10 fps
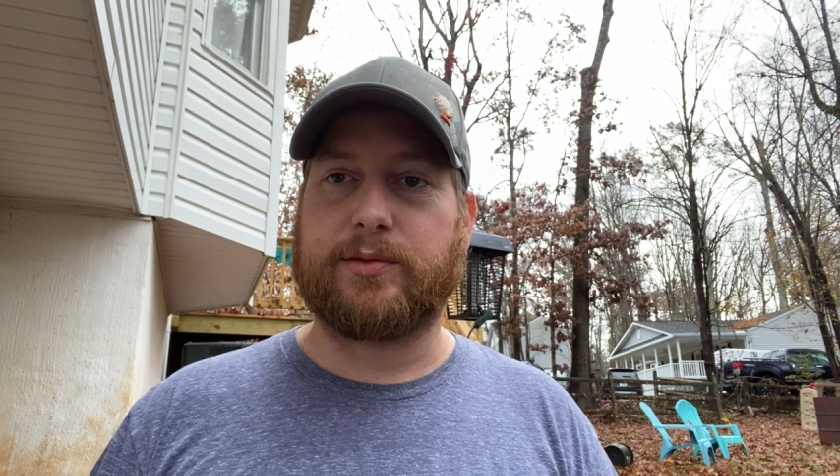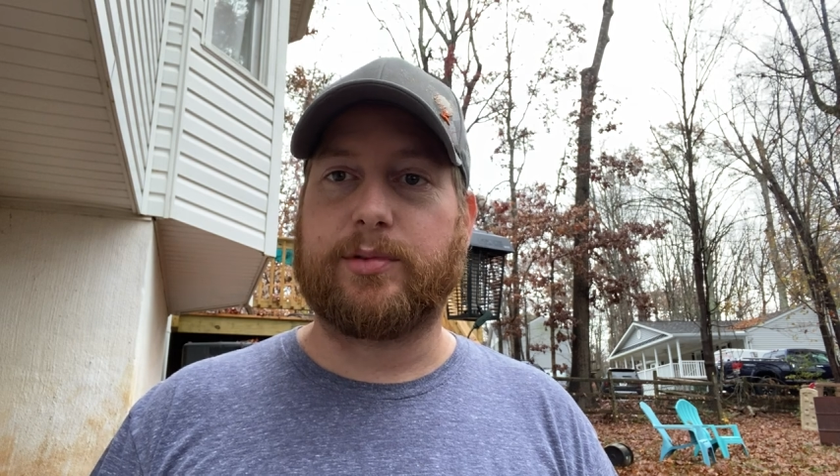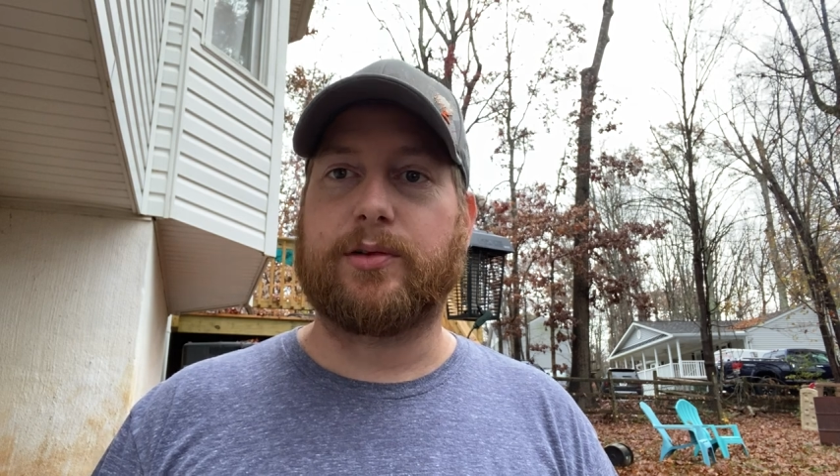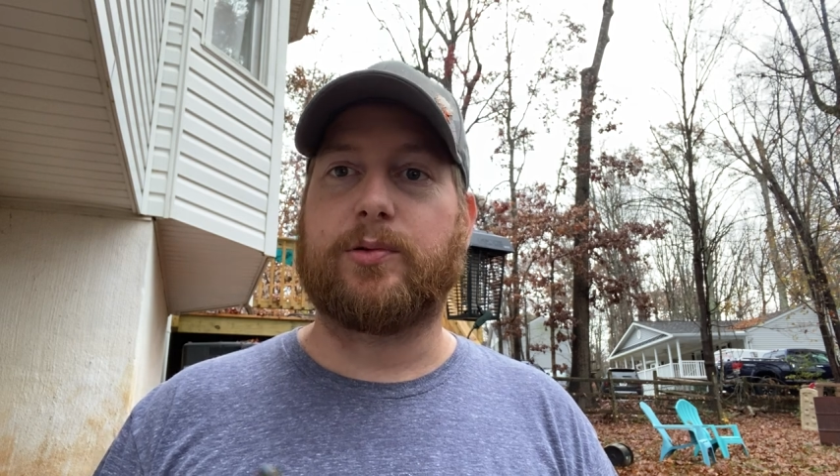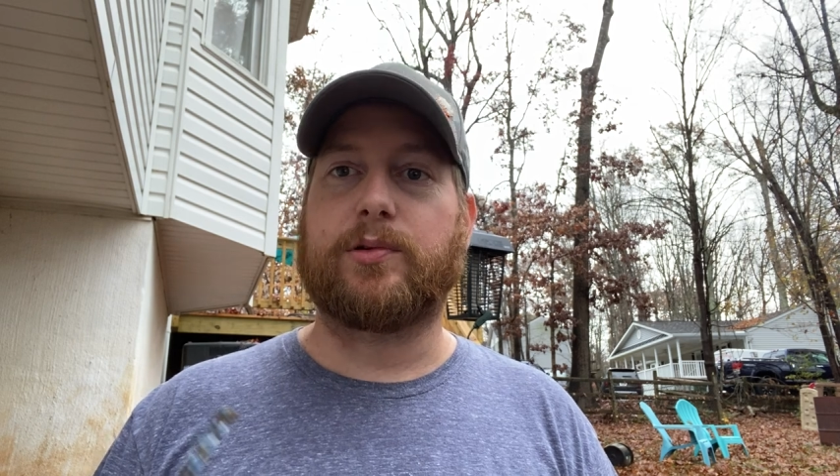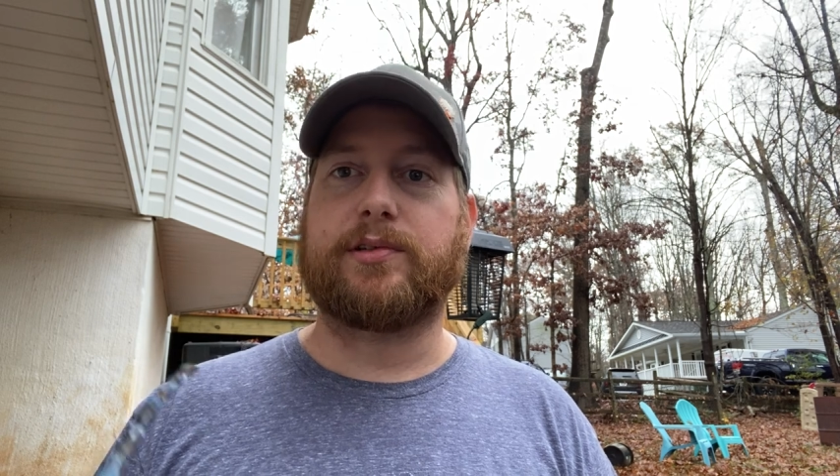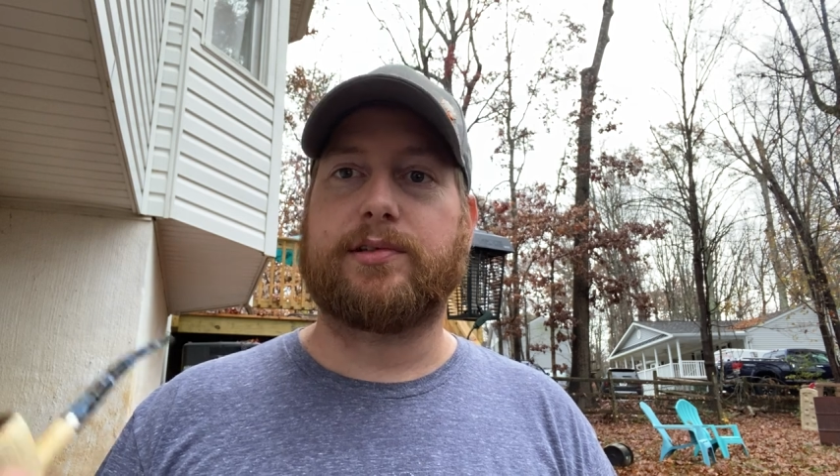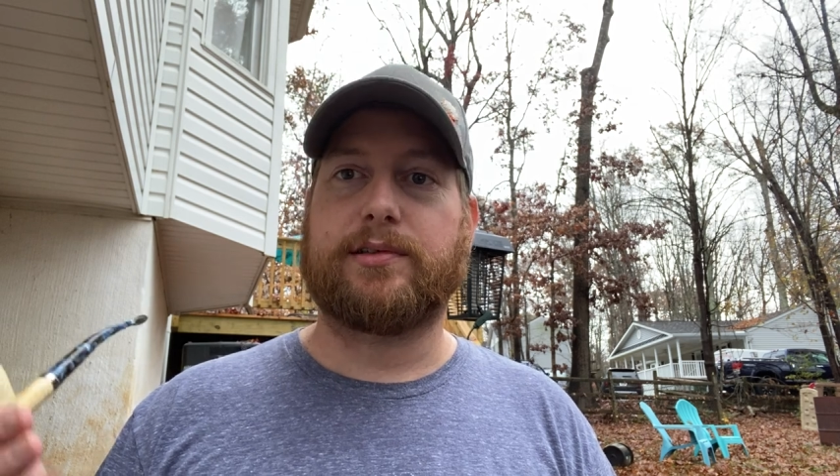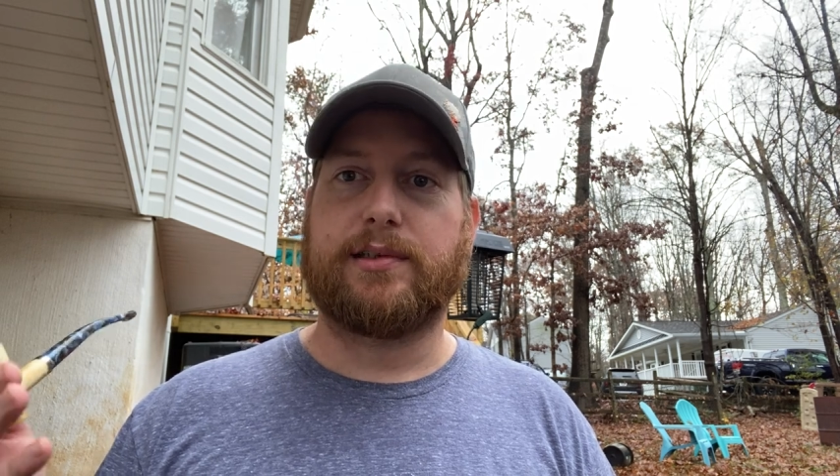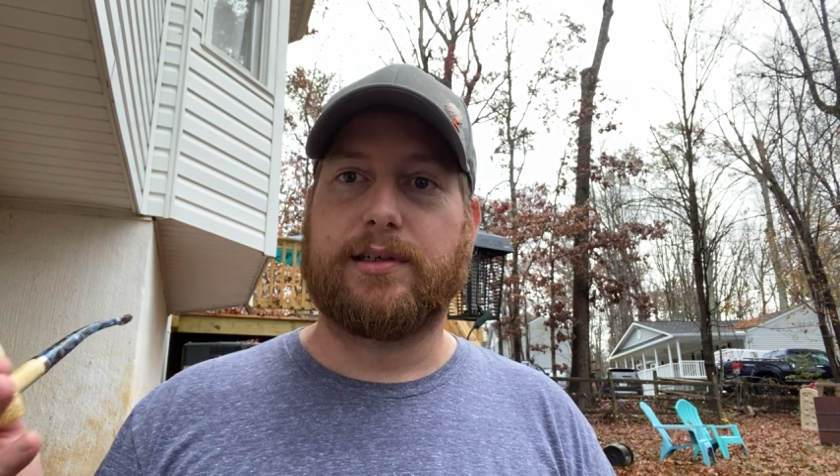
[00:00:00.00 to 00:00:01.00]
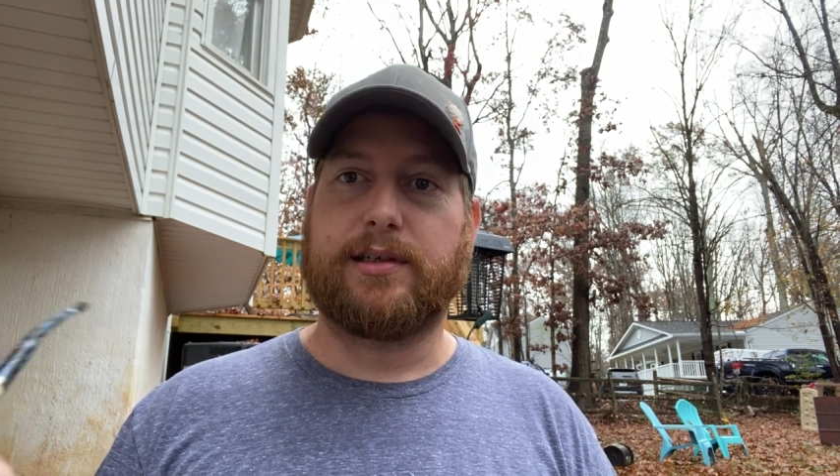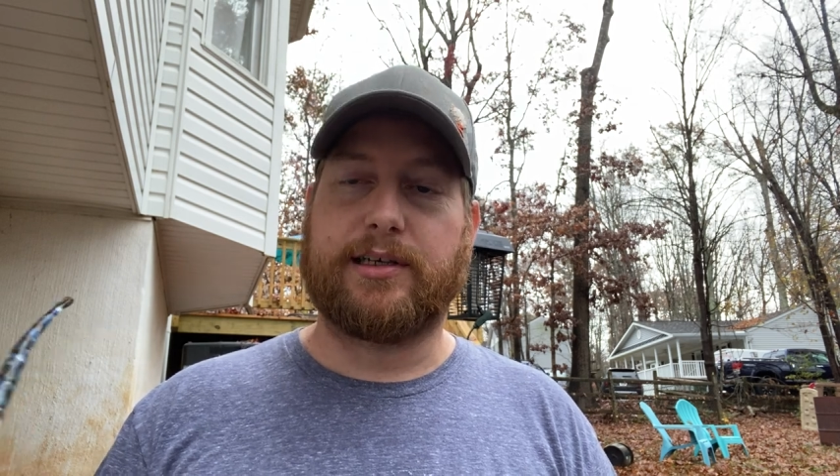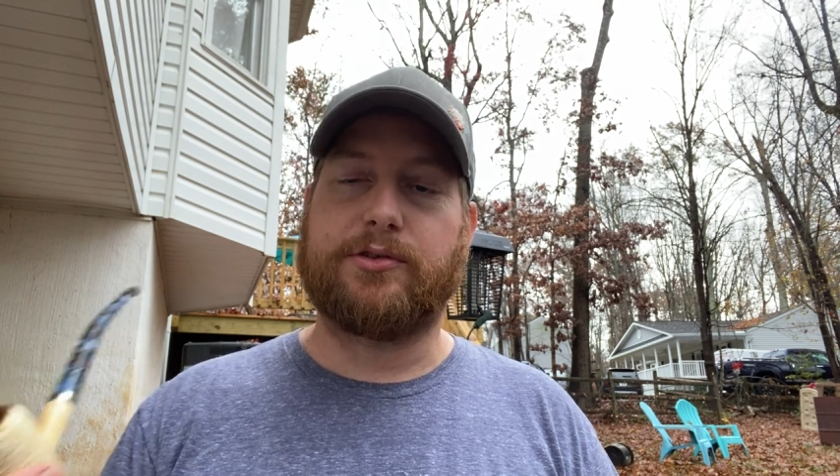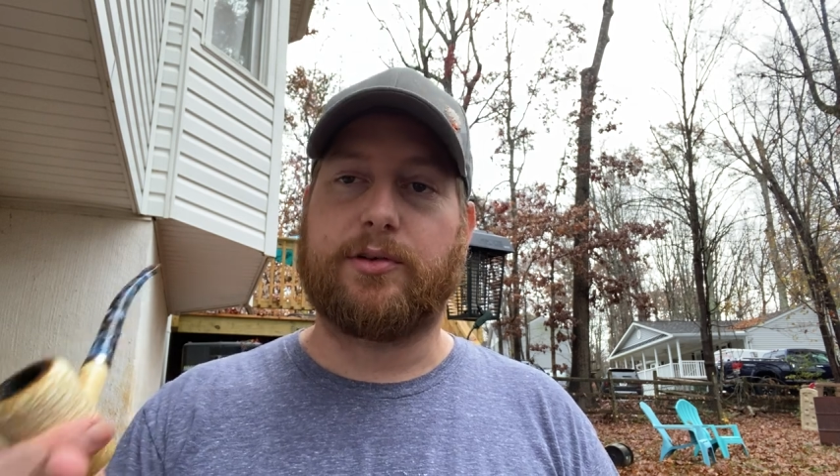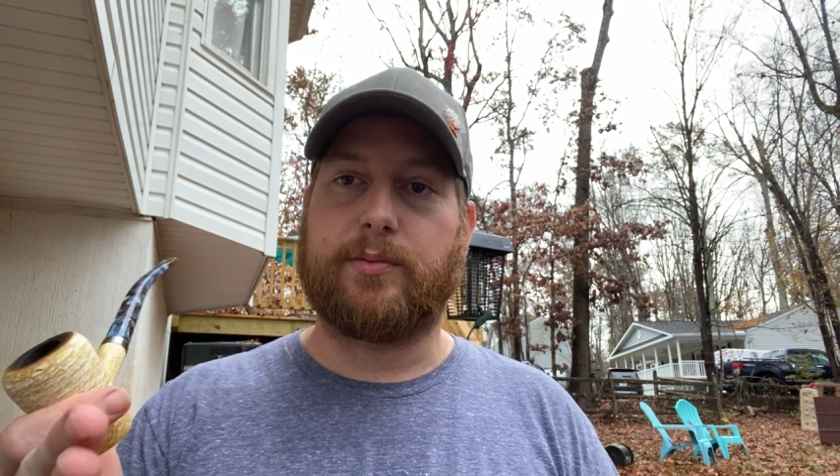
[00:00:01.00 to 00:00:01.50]
but of course
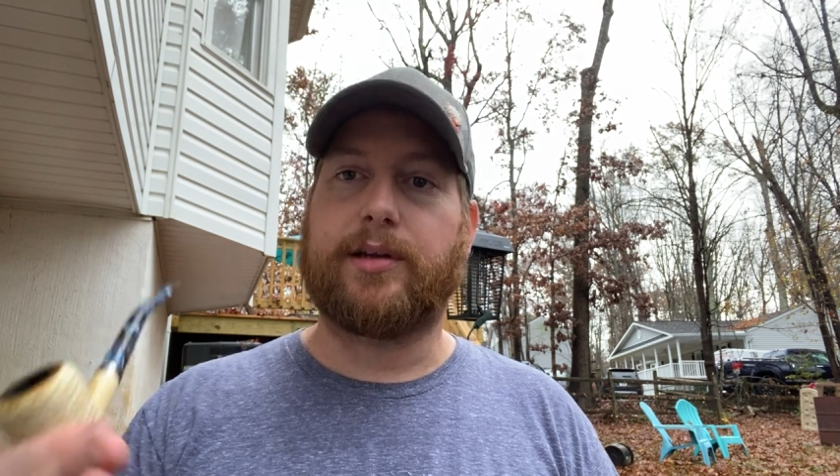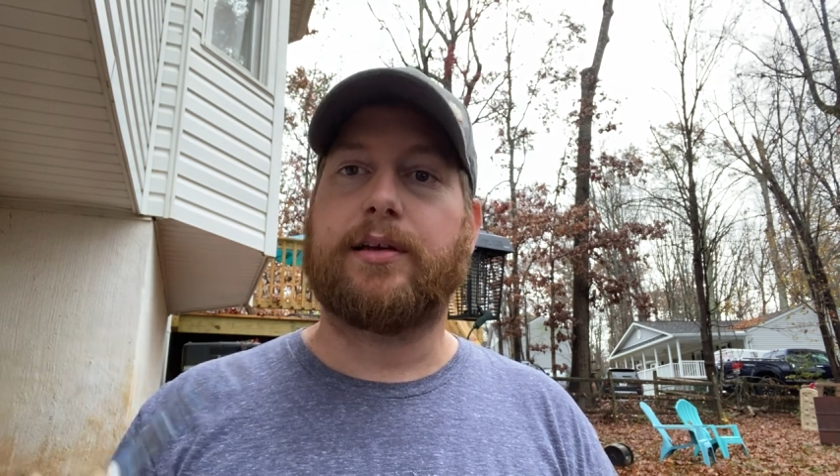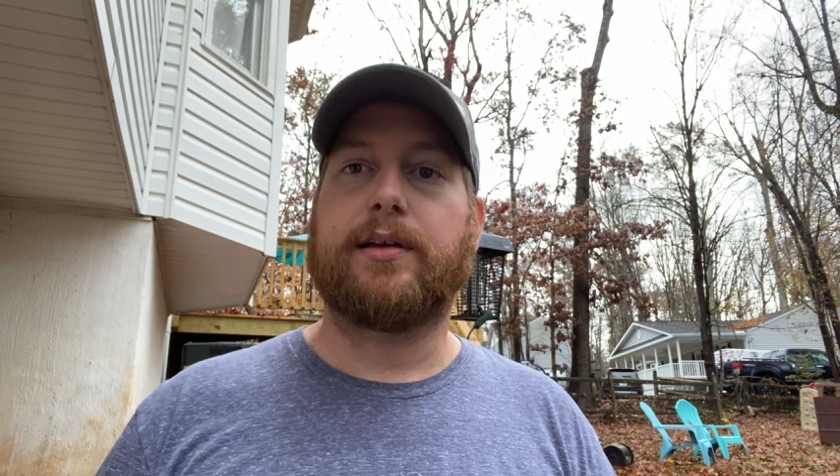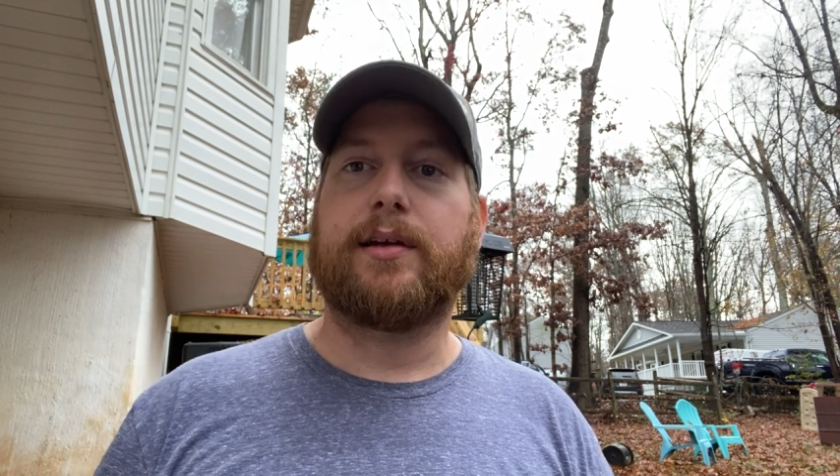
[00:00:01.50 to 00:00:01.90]
in Germany.